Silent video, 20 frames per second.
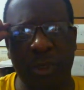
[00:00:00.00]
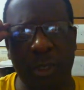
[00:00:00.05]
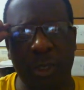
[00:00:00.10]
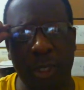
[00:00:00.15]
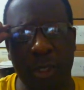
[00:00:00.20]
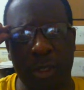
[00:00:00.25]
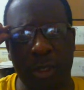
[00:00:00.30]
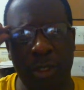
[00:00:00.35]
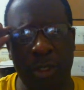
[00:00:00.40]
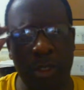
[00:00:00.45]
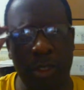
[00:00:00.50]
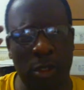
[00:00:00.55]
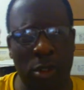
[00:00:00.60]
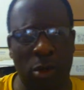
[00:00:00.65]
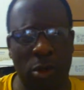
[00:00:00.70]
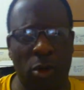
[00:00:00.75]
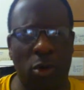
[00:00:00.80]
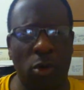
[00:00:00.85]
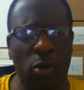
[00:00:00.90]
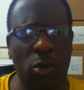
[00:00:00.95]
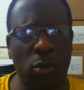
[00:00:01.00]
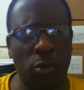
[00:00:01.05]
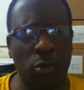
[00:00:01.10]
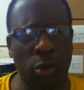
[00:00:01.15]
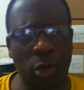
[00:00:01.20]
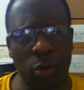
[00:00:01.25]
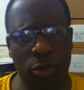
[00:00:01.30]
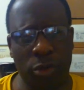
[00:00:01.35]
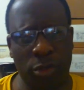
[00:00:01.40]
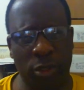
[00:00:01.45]
is this whole
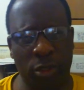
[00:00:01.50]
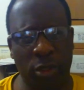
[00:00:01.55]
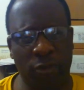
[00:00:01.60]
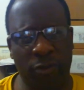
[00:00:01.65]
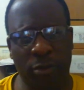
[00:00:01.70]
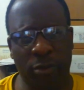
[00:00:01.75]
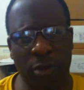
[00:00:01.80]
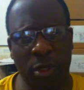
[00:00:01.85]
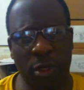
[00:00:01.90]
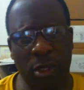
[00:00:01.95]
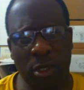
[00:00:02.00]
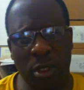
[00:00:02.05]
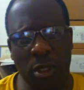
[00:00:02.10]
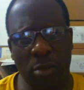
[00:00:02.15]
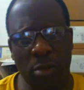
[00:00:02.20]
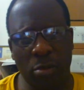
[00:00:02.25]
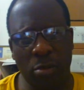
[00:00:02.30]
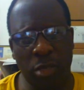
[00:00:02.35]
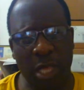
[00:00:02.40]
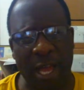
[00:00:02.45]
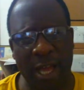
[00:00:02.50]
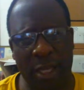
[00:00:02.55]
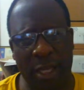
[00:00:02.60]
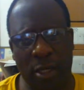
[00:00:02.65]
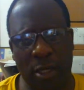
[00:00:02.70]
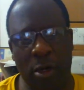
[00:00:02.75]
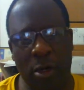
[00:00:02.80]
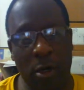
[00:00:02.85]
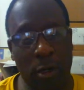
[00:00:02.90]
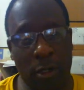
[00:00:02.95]
notion of Black
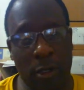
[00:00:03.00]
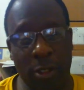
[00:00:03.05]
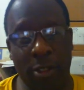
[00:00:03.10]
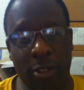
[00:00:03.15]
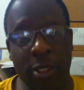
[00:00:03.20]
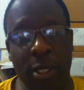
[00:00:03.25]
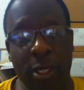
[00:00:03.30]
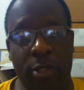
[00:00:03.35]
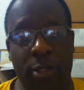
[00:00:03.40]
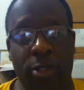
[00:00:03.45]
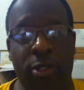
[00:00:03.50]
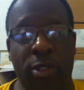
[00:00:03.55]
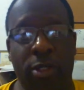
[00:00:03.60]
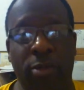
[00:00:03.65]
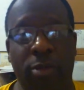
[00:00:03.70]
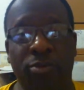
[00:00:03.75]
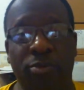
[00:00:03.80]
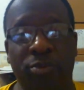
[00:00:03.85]
architects.